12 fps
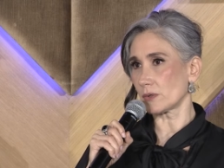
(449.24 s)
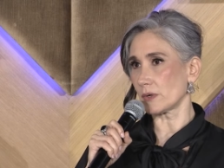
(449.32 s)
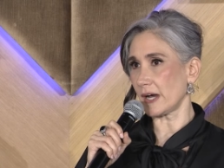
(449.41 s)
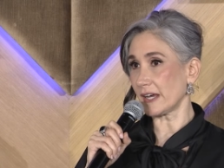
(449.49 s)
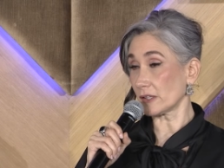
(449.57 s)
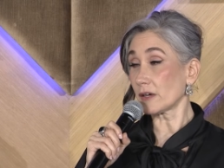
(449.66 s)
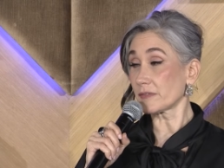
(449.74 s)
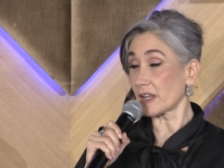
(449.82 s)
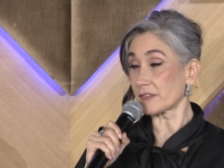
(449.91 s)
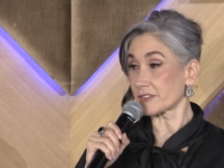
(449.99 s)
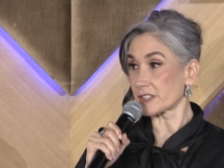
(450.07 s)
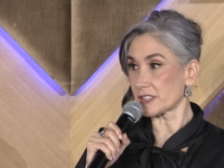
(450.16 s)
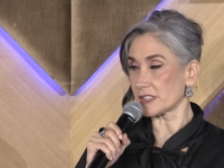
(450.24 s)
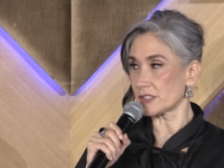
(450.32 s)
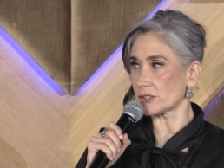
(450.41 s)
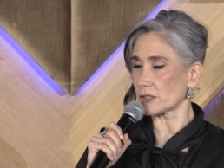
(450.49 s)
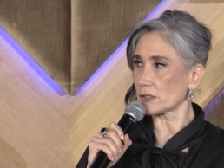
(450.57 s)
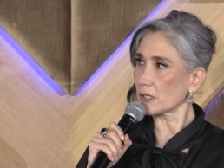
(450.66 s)
I love that first
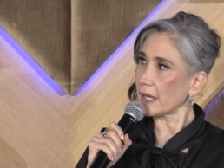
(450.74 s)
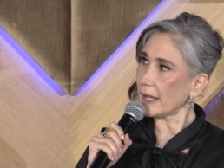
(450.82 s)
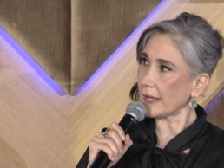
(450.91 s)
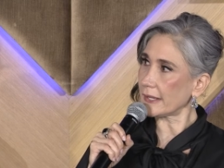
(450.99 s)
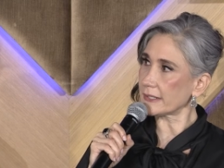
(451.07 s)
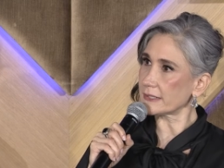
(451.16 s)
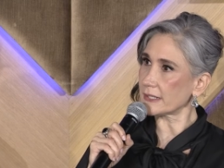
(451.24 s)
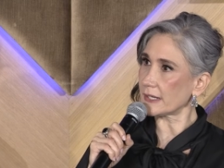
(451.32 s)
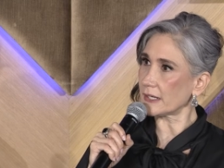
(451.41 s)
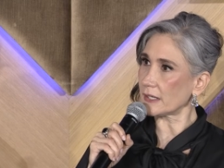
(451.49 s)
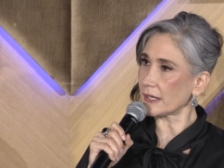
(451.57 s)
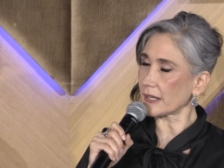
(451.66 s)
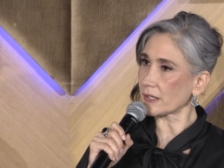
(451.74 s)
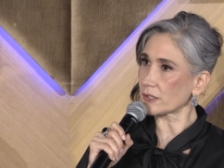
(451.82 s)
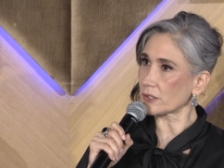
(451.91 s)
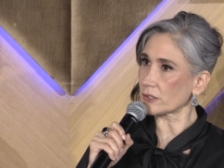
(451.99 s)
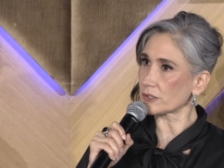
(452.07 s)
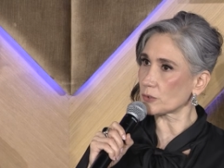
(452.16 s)
season, and I
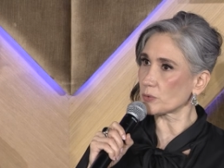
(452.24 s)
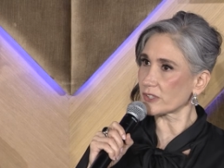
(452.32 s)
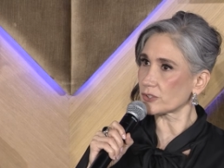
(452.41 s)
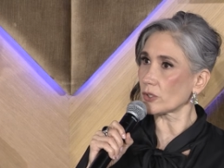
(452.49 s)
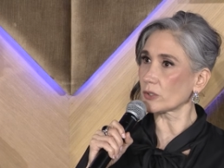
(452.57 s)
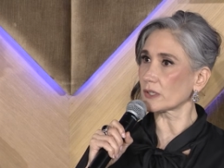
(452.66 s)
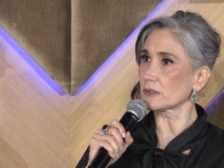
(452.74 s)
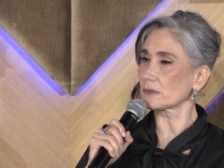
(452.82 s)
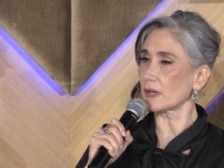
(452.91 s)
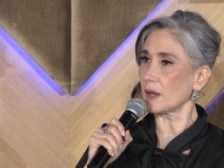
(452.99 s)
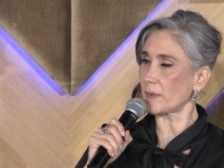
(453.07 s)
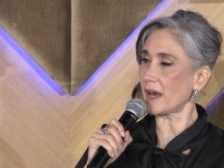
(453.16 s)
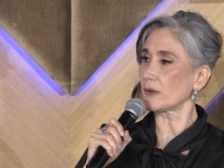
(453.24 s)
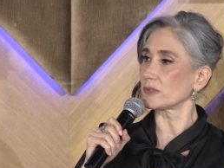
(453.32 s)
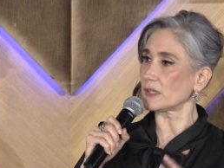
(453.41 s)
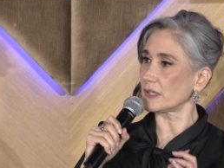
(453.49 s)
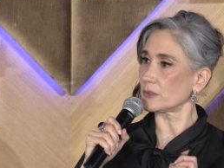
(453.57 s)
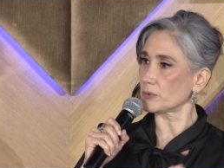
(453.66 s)
thought it was all about
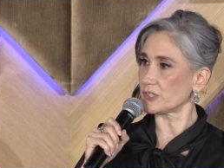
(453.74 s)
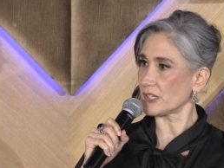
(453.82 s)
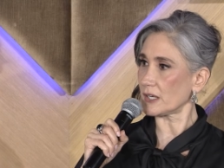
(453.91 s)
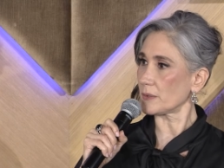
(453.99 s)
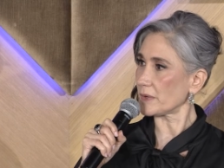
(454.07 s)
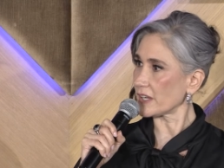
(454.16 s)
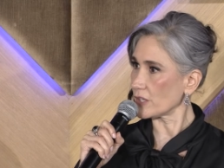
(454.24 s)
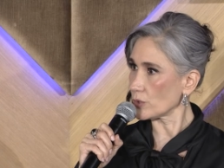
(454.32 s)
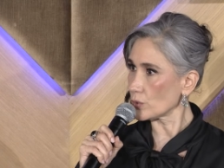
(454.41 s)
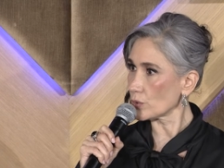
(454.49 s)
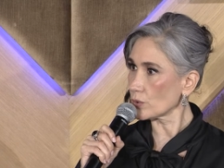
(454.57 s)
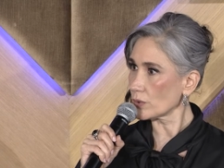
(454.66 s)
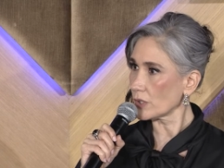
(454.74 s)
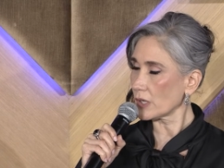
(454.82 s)
the Louisiana Bayou,